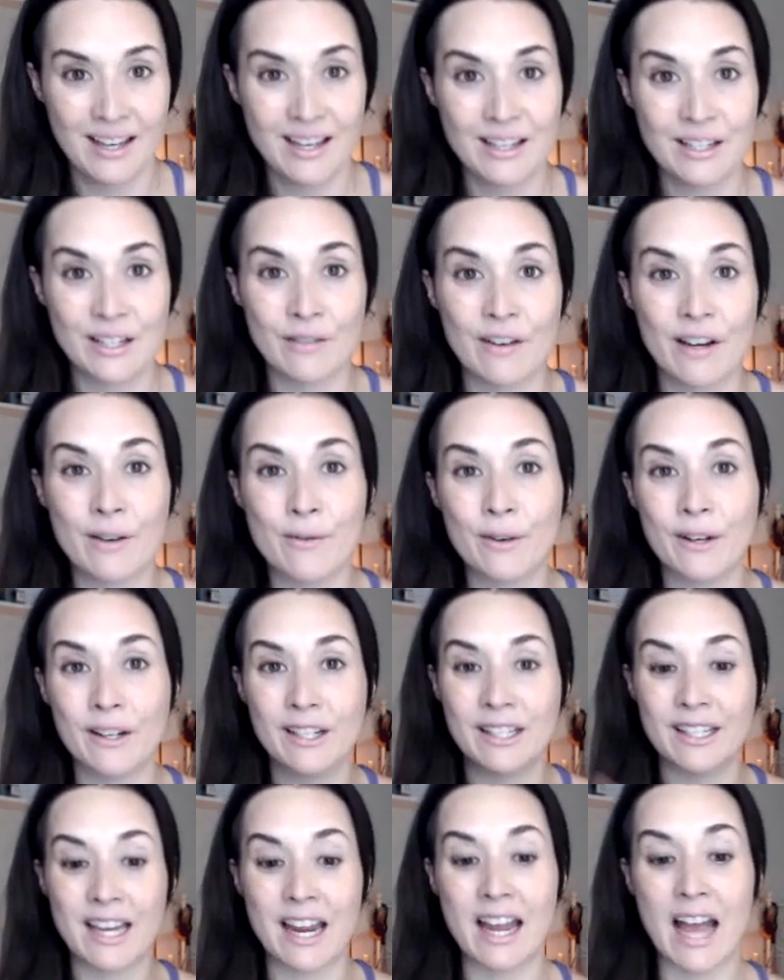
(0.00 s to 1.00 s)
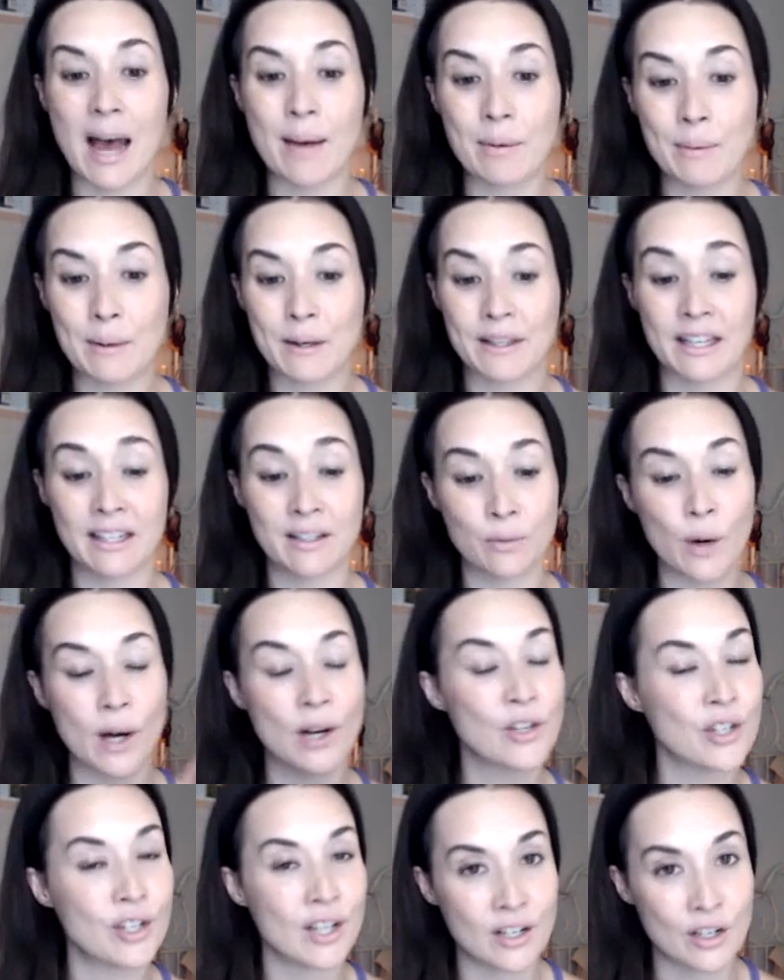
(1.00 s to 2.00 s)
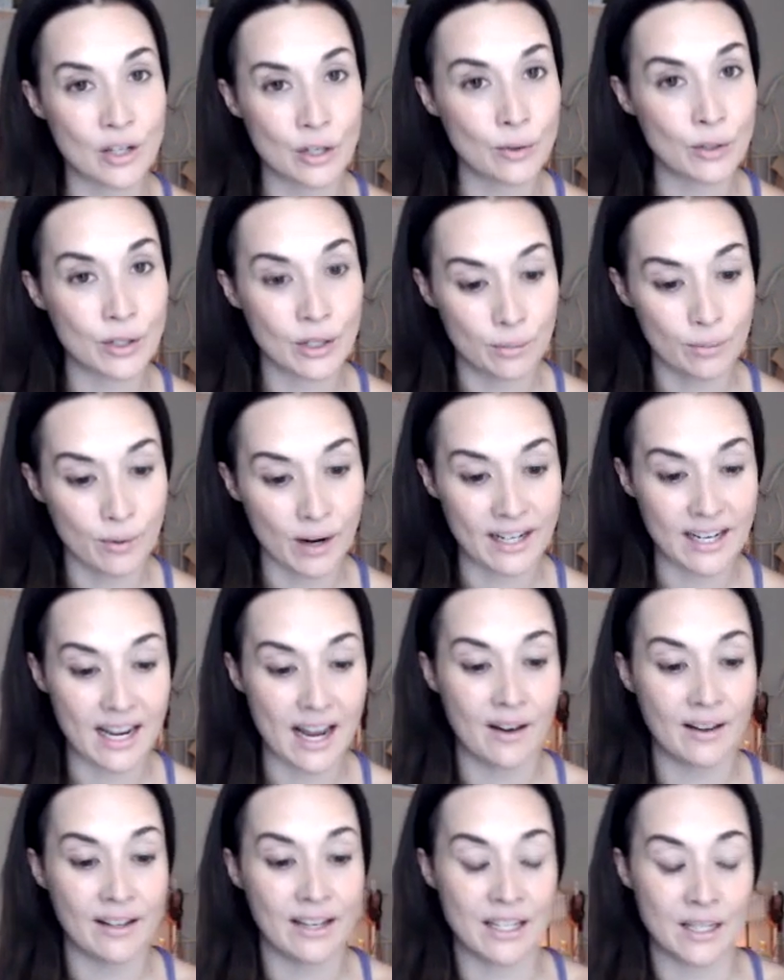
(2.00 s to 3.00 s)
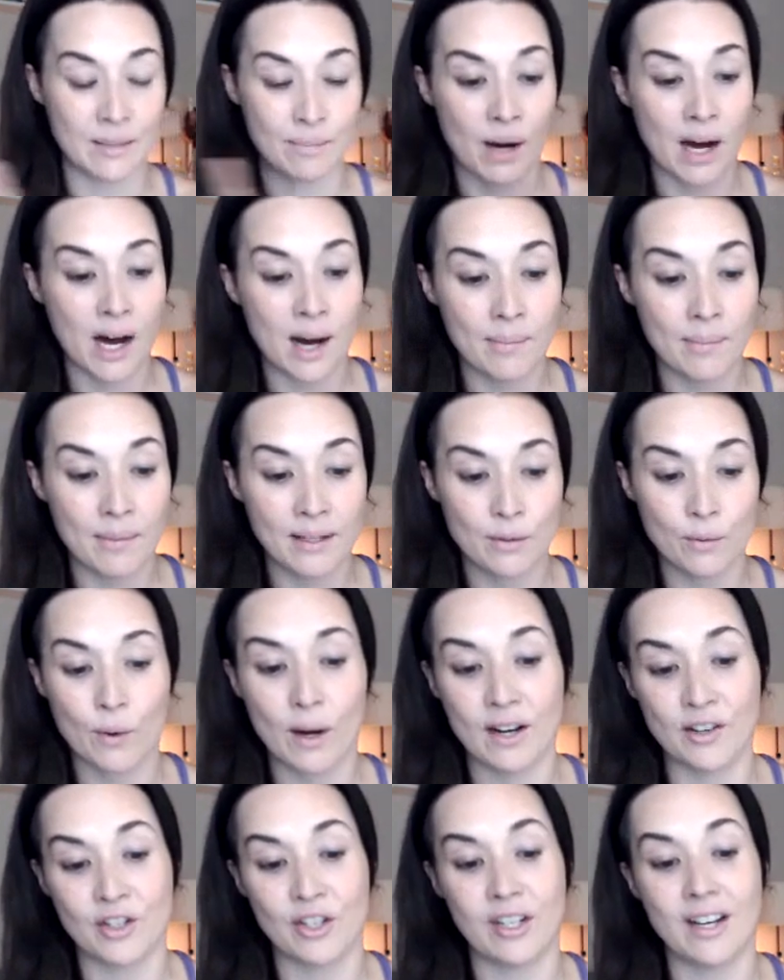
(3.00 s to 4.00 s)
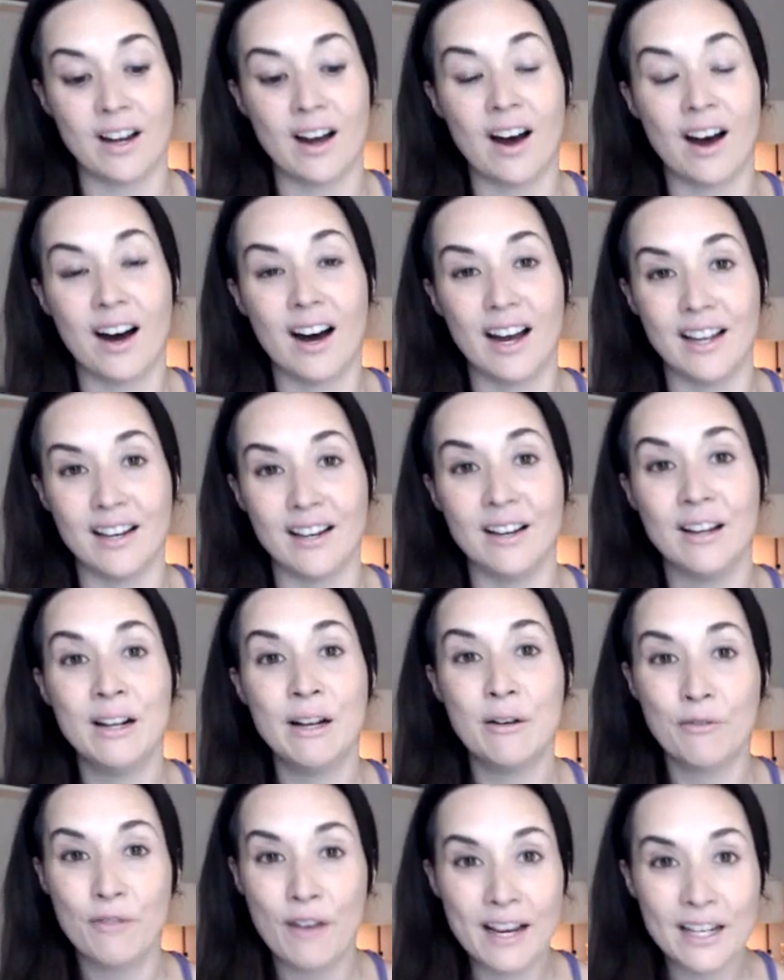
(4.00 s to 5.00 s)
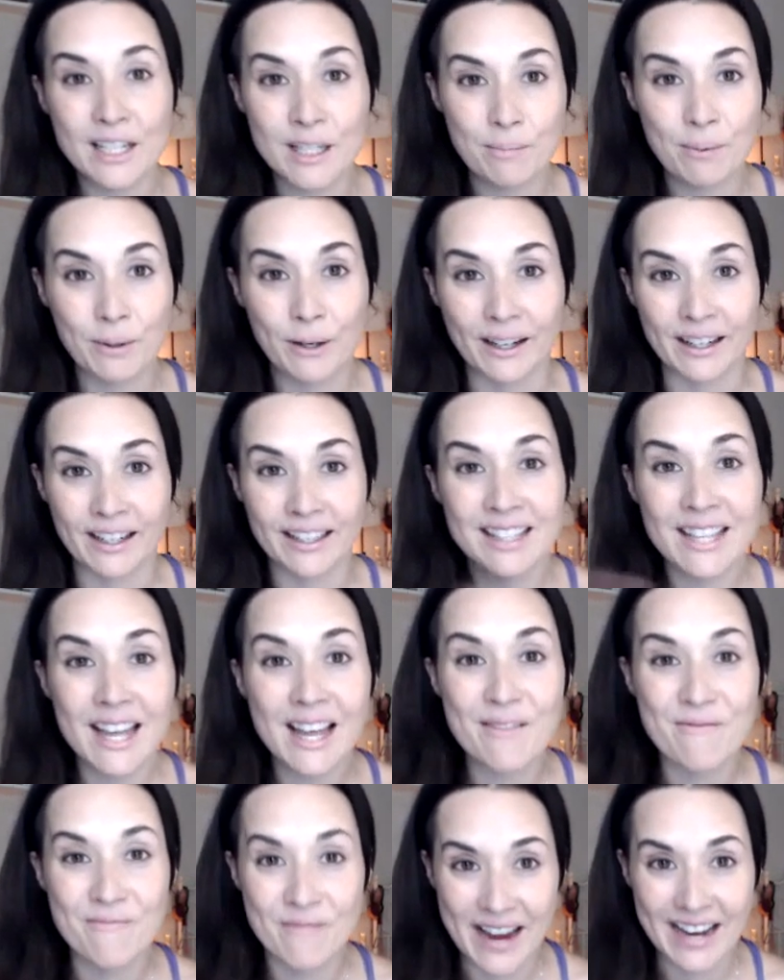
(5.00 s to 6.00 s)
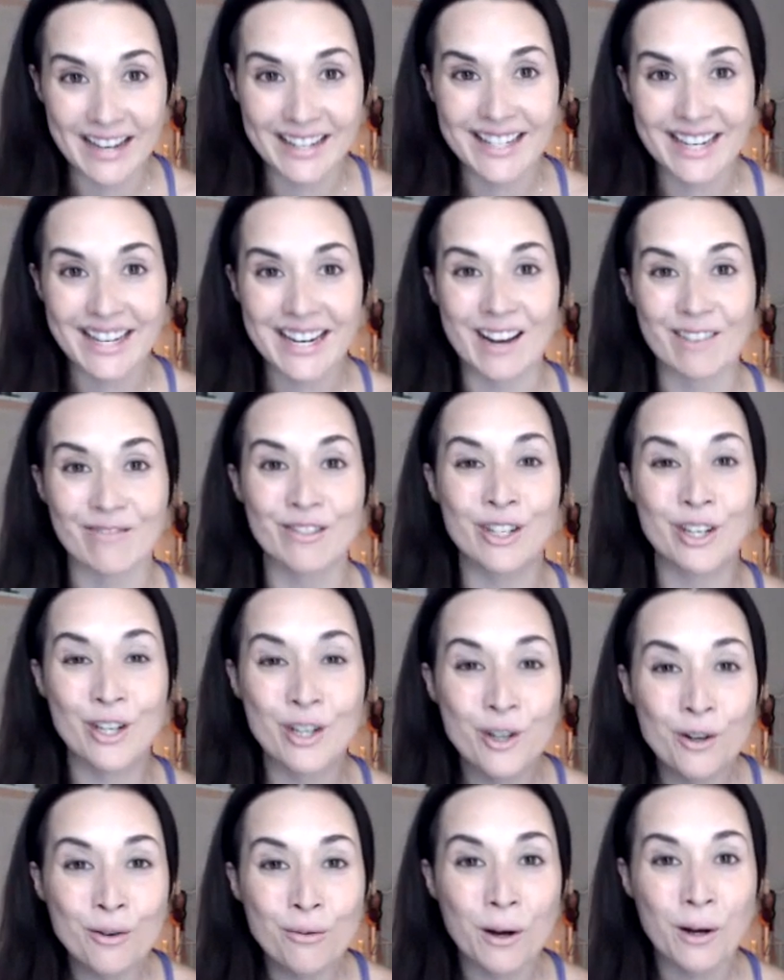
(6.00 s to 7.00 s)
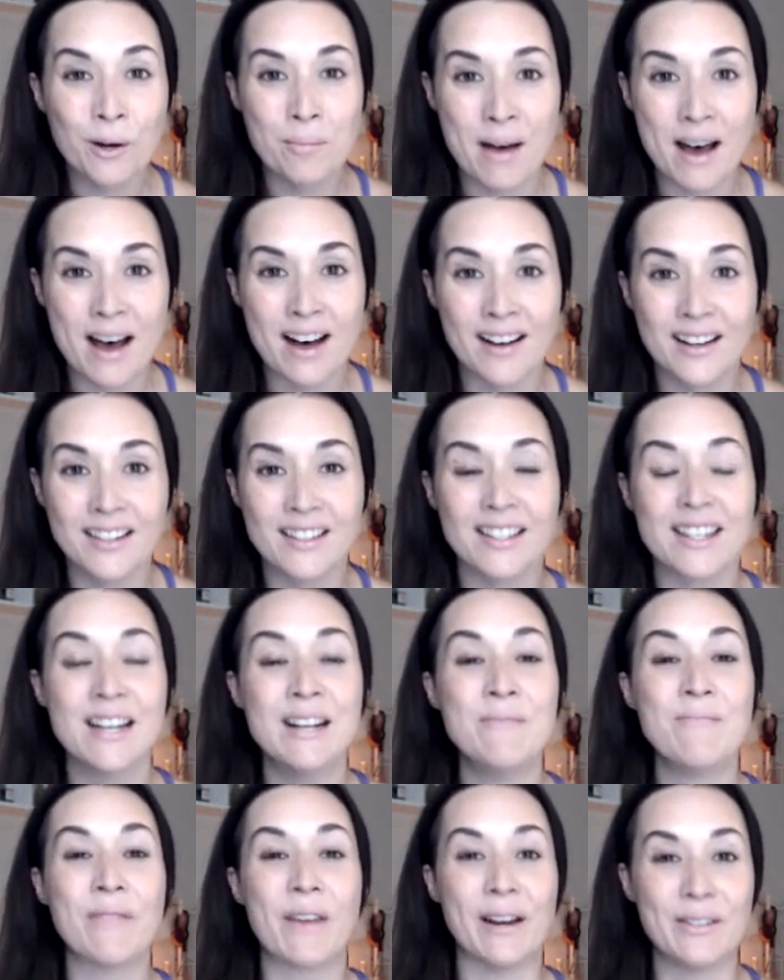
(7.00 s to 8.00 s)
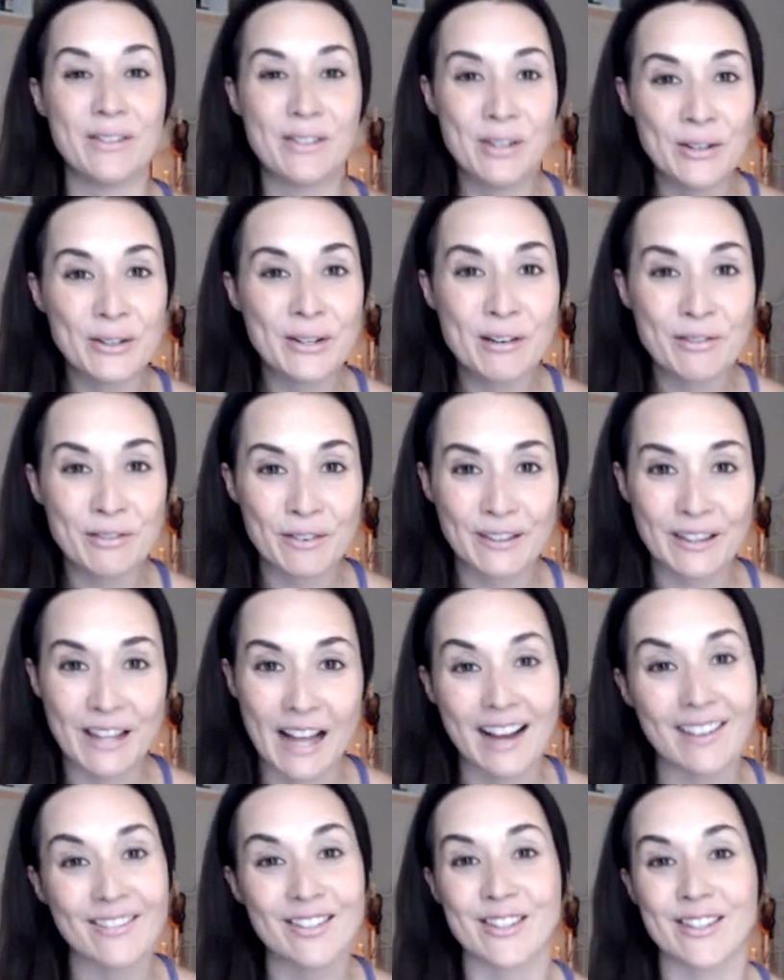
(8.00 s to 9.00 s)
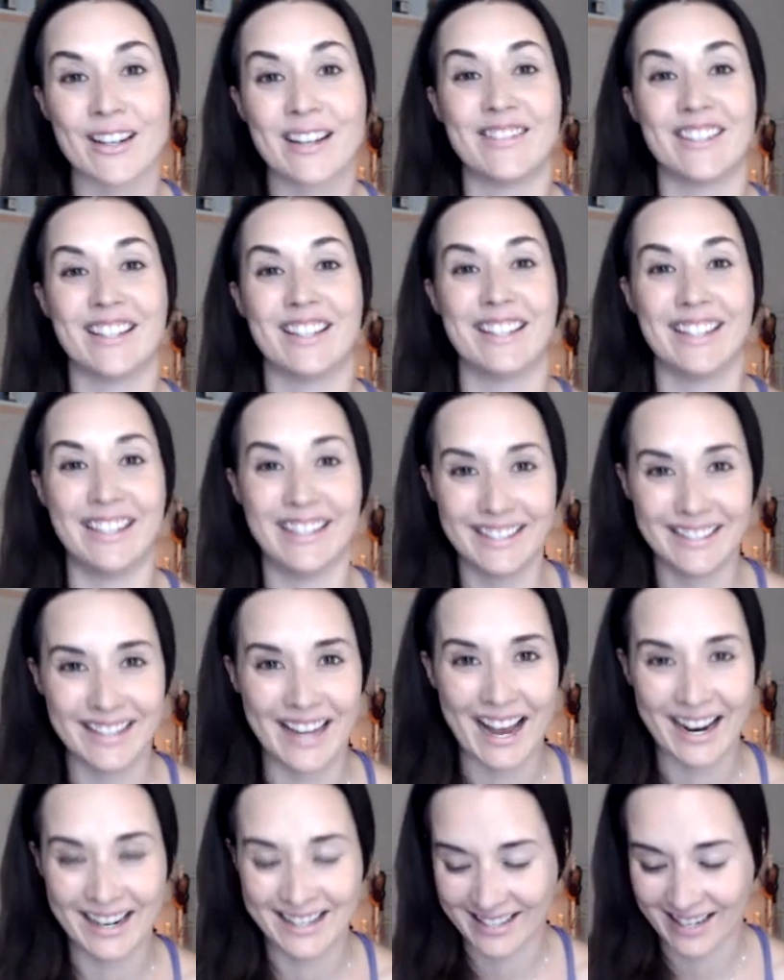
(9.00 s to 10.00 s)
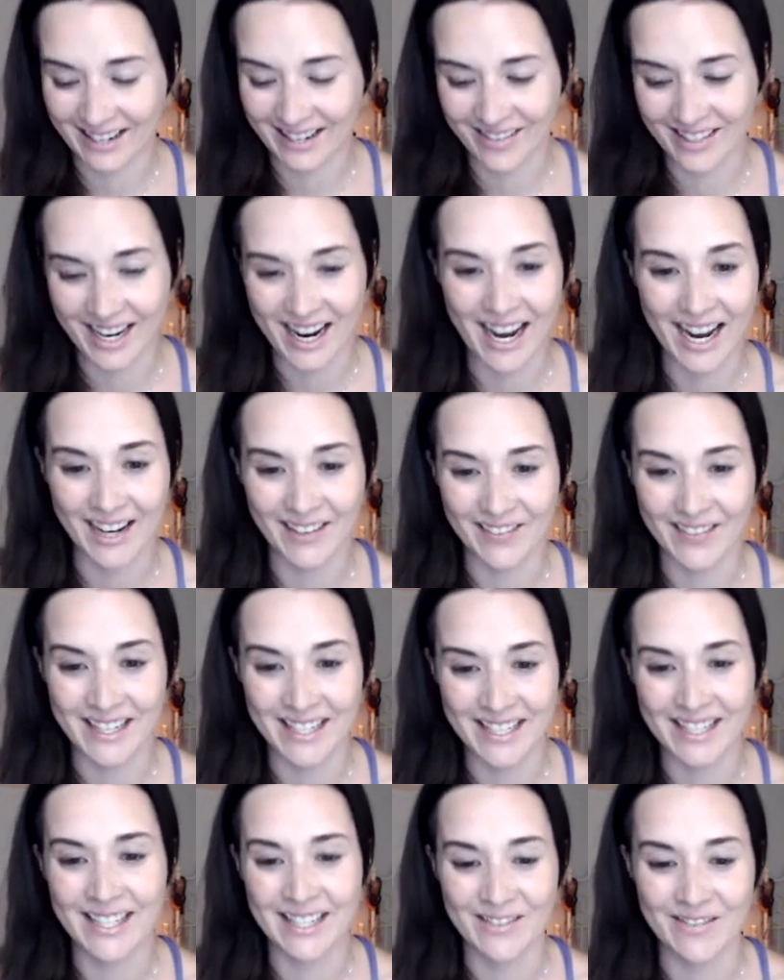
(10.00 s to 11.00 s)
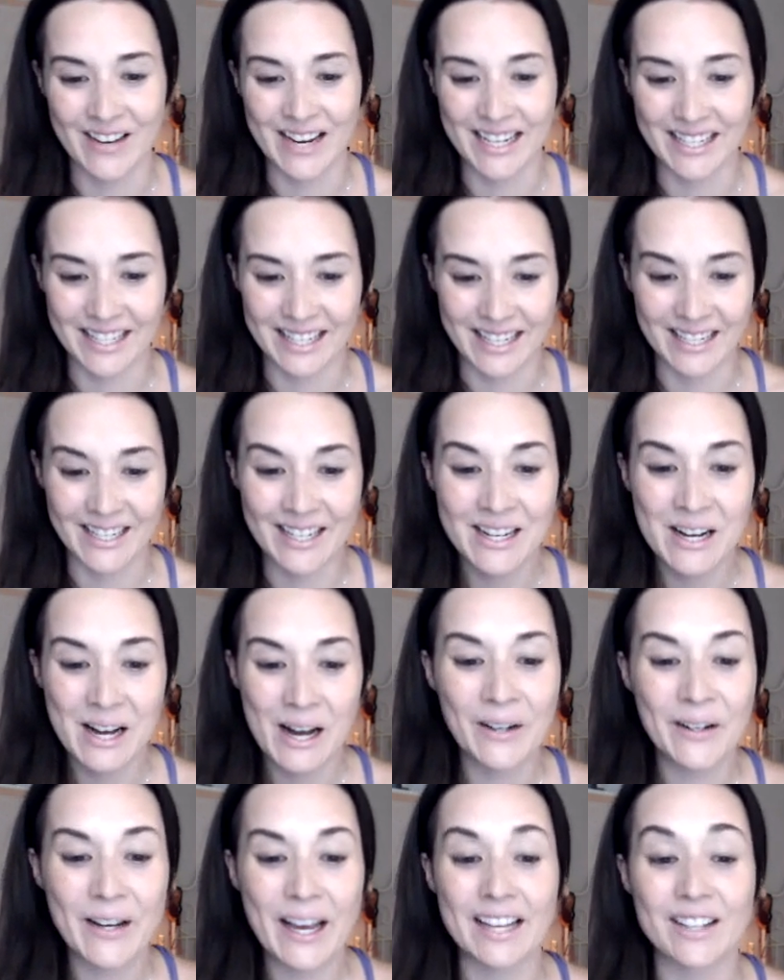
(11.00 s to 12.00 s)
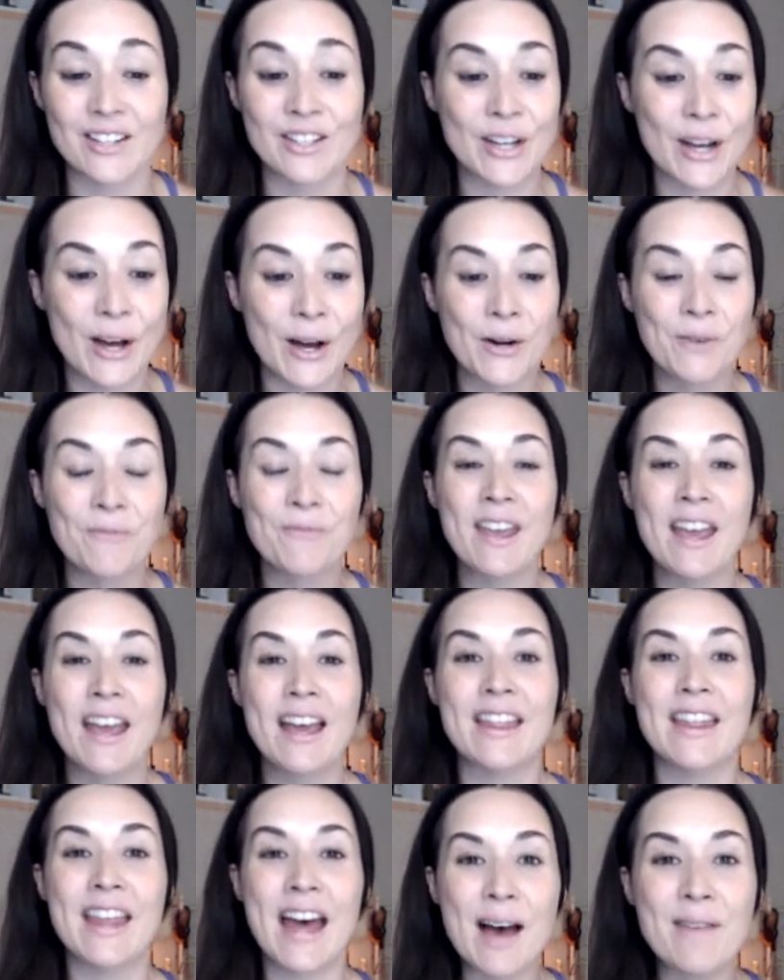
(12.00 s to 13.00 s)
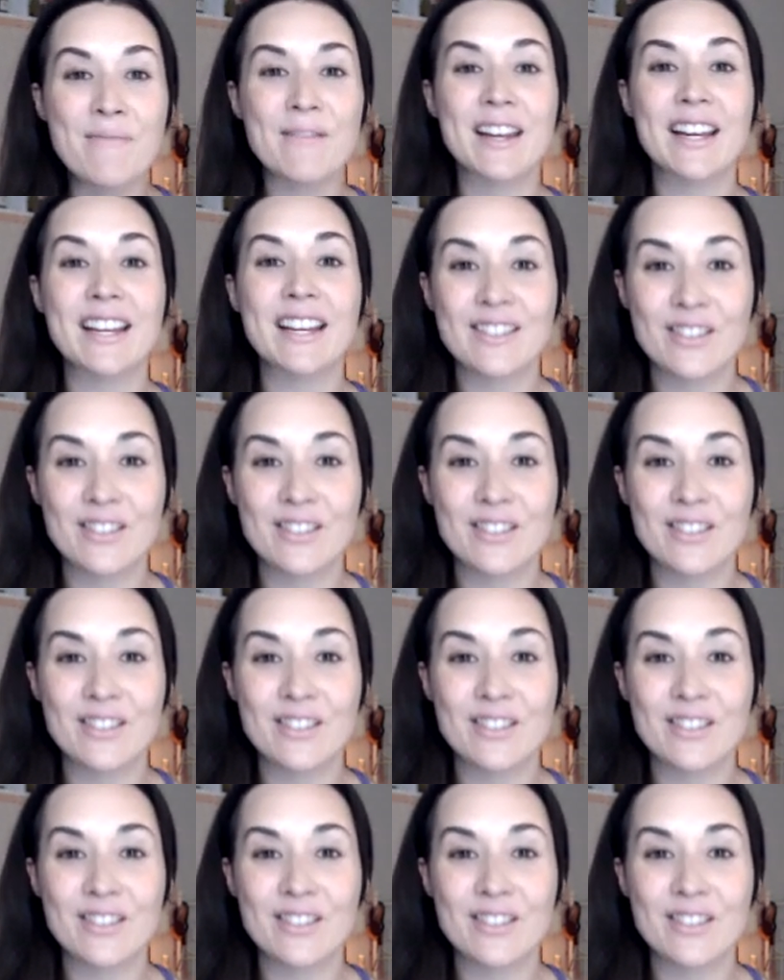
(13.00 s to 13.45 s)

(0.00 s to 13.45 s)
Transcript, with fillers: So if anyone wants to say happy birthday, he's watching on YouTube right now and his mom is watching on Facebook. Isn't that amazing? I have two Wrobels on two different live streams at the exact same time. This is amazing. Okay, so that means you